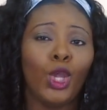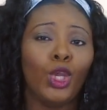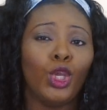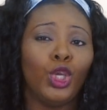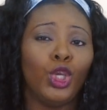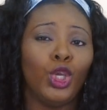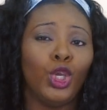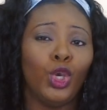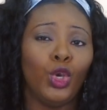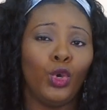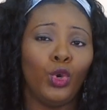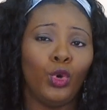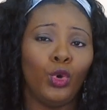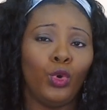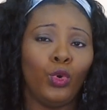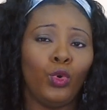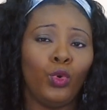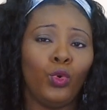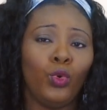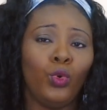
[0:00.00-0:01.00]

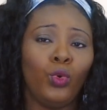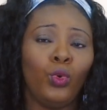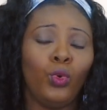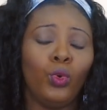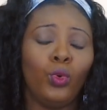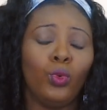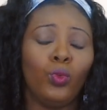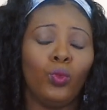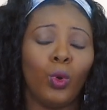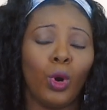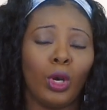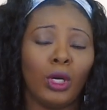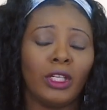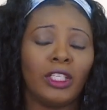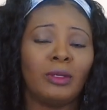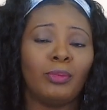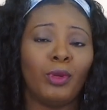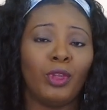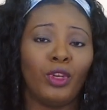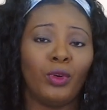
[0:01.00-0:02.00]
you want to
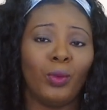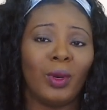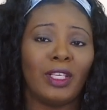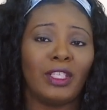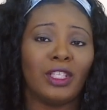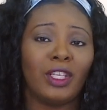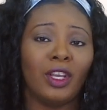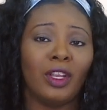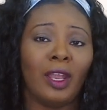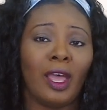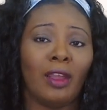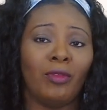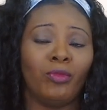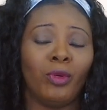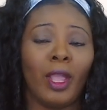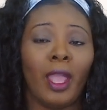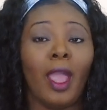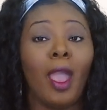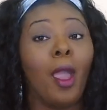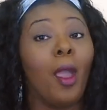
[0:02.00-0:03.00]
spend the rest of your life
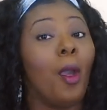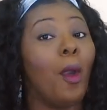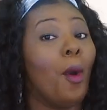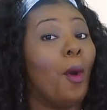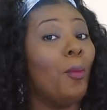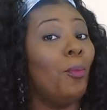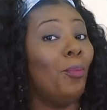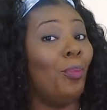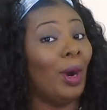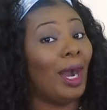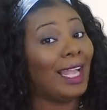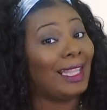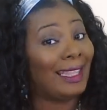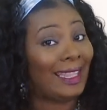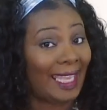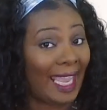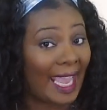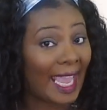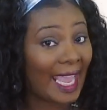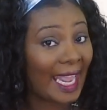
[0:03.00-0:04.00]
with. But
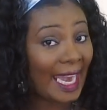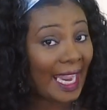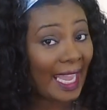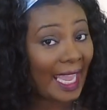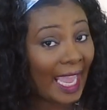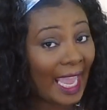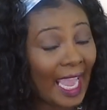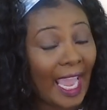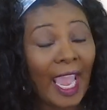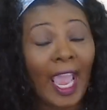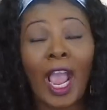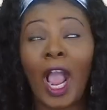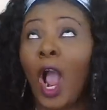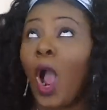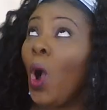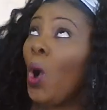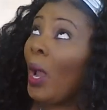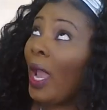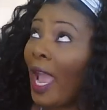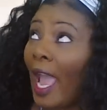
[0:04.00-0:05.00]
then again,
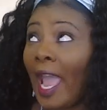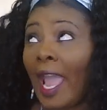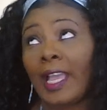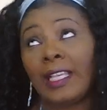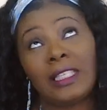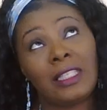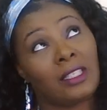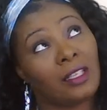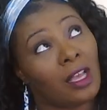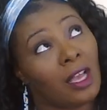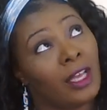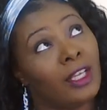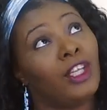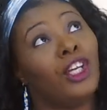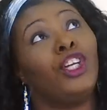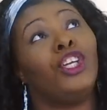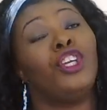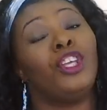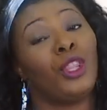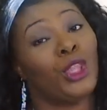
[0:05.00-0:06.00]
okay,
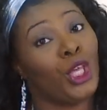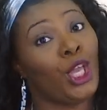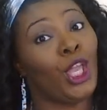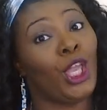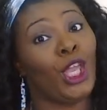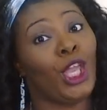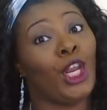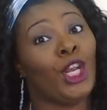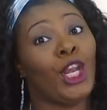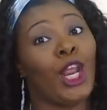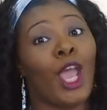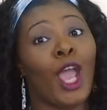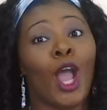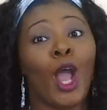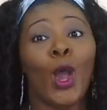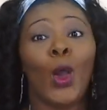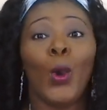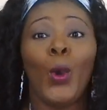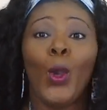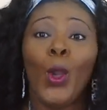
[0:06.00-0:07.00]
Saunya, you're thinking
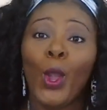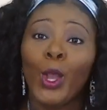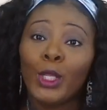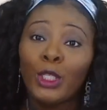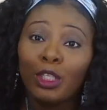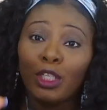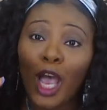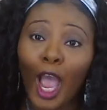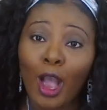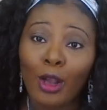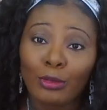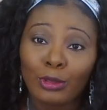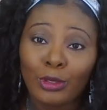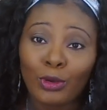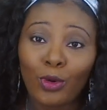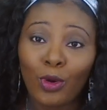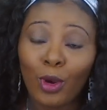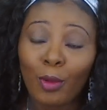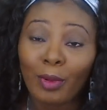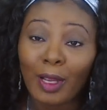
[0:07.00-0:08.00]
now, talk to
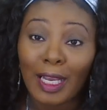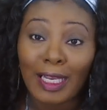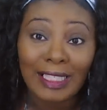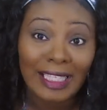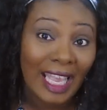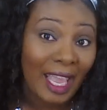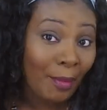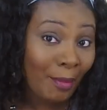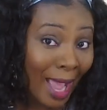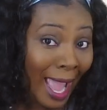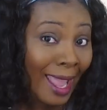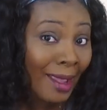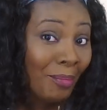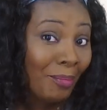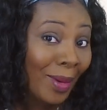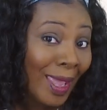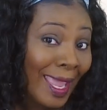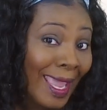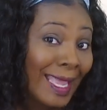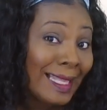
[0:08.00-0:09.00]
him because he
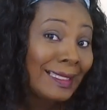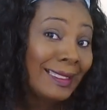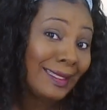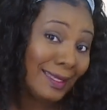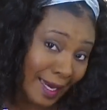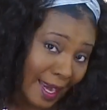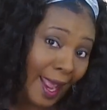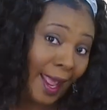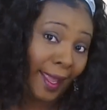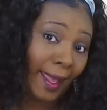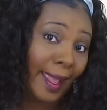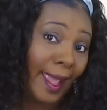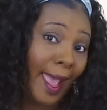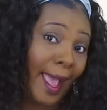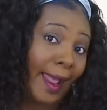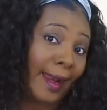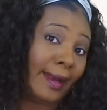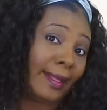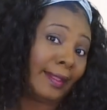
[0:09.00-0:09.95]
might be into that kind